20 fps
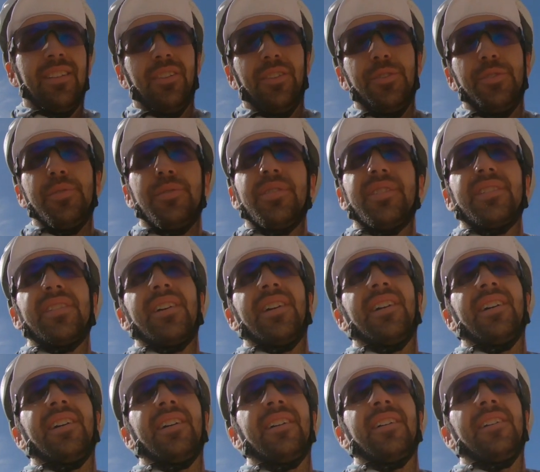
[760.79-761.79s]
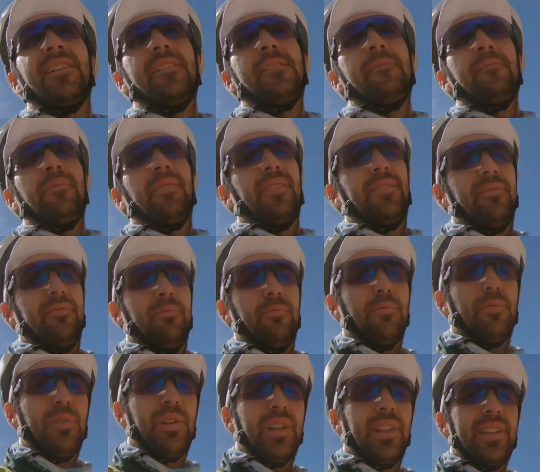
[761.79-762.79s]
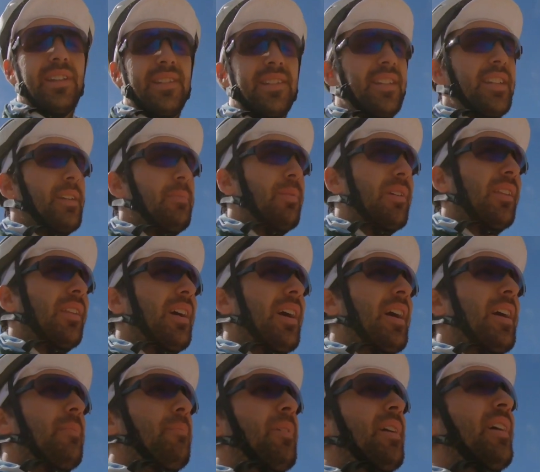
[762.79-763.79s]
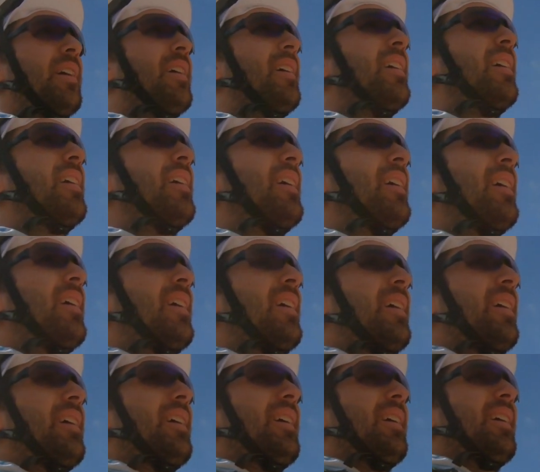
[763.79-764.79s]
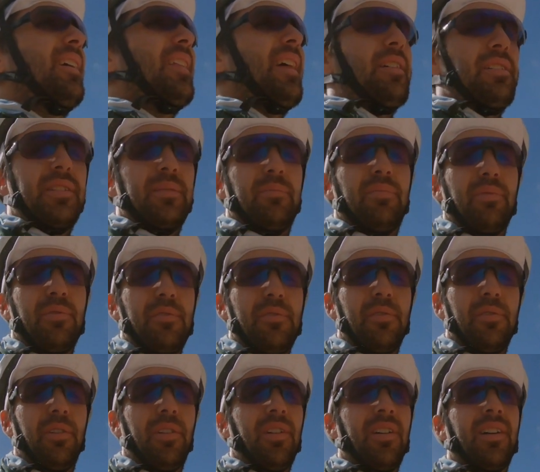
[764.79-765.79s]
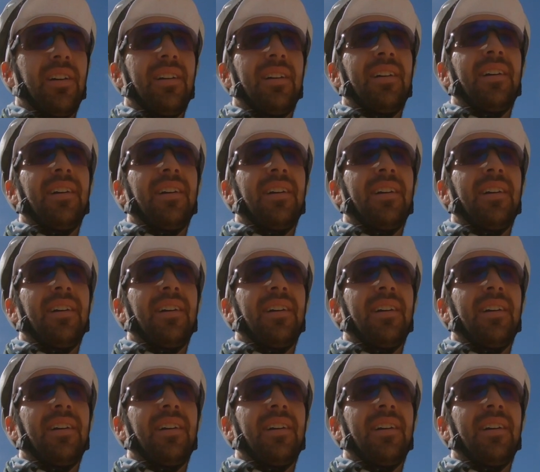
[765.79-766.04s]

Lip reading: loose, and really steep climb. That was brutal.